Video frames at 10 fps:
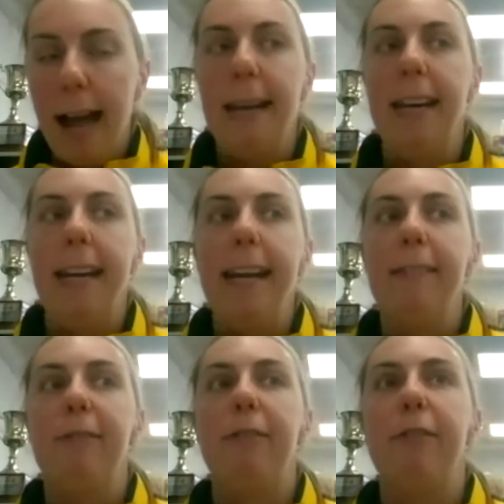and
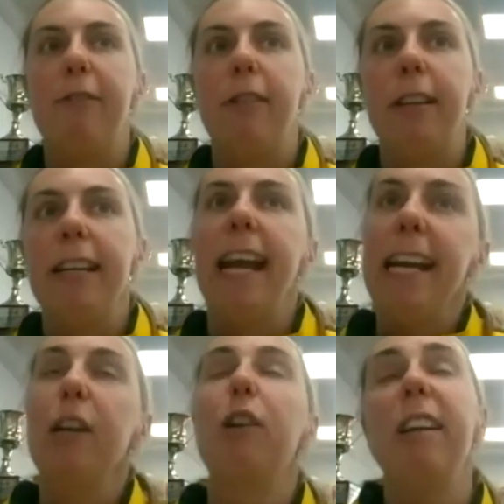
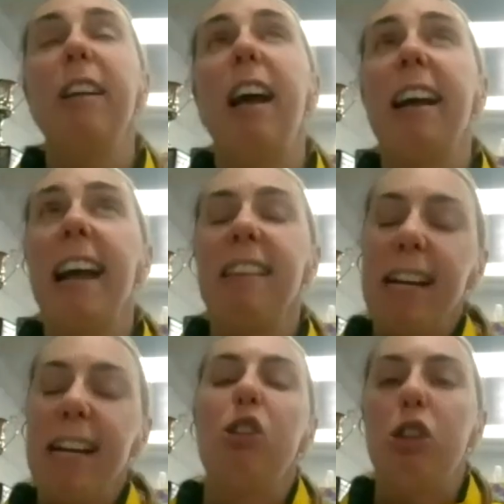hit
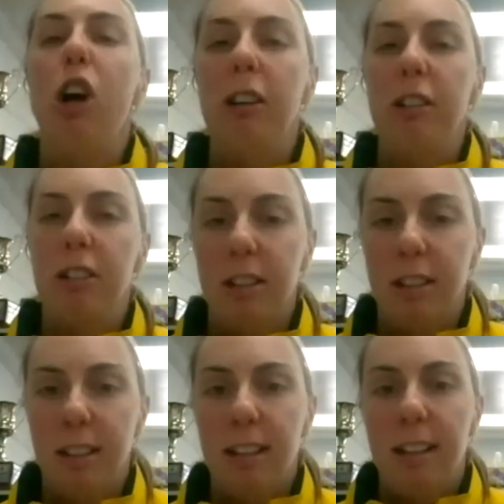good shots.
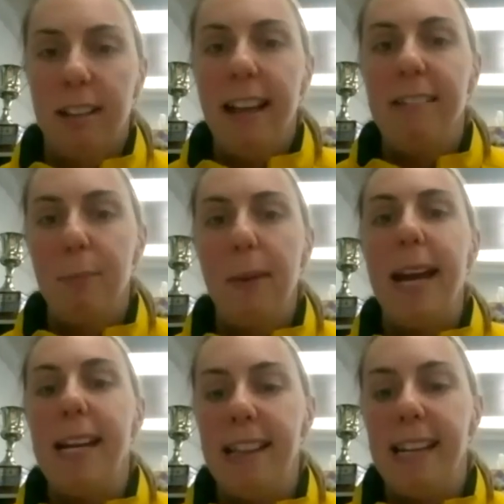That's the
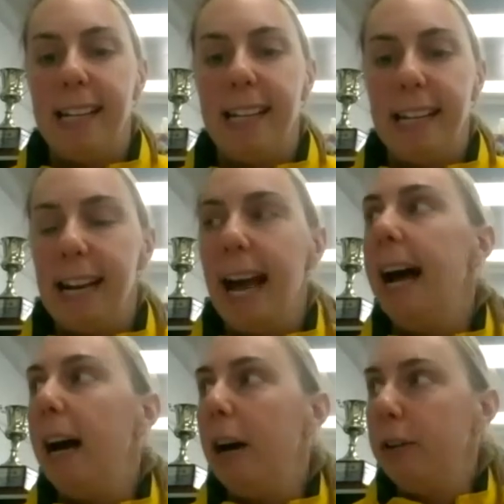main thing in
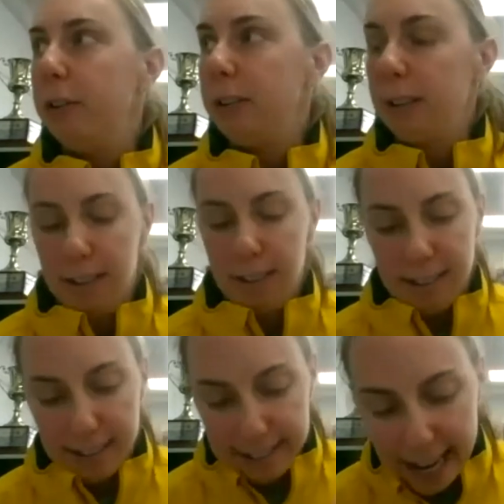our
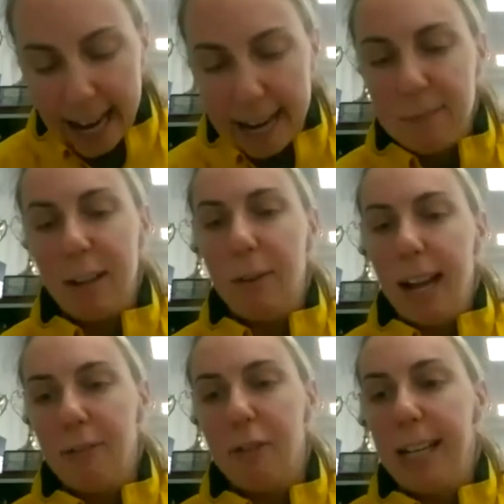games, that we
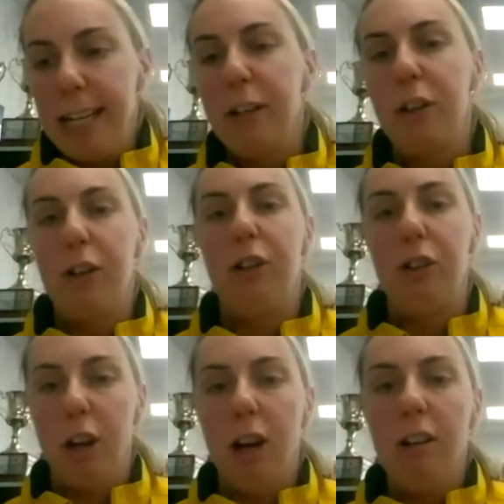have to hit good
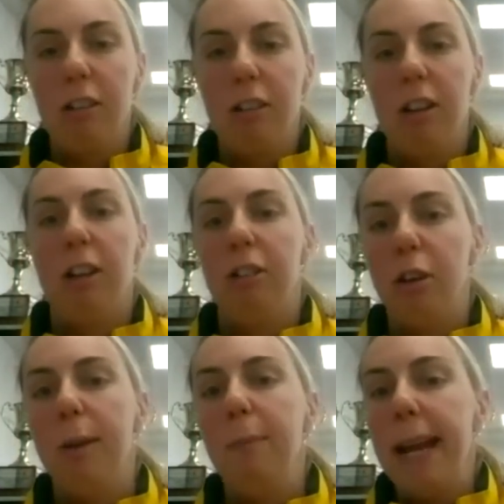shots.
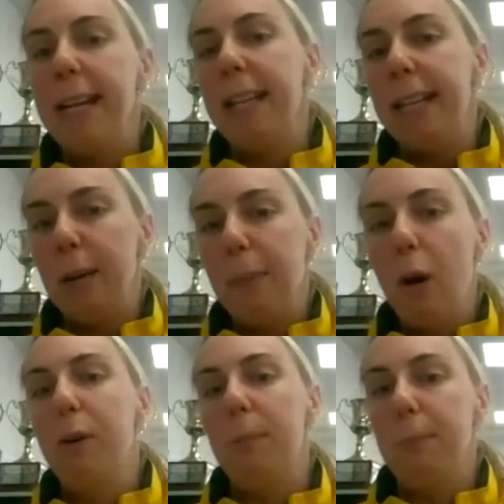So we're making the
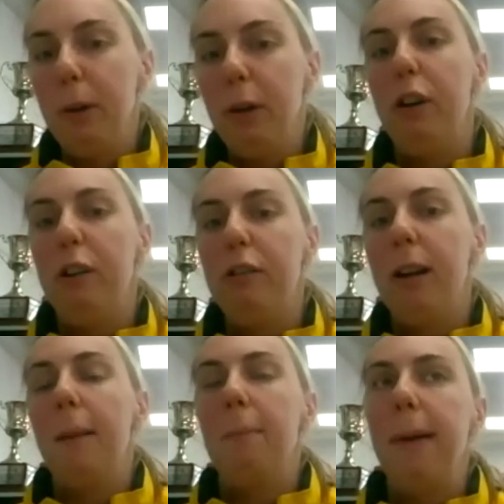opponent move,
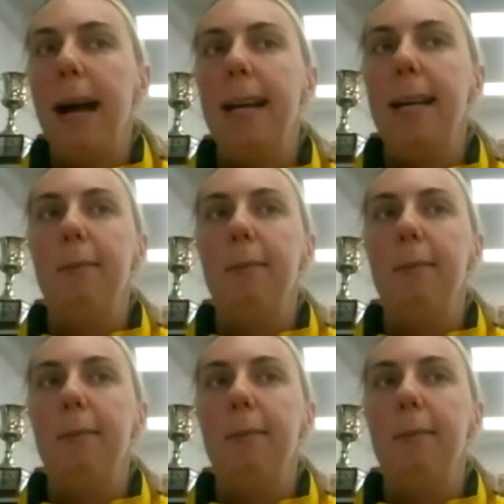but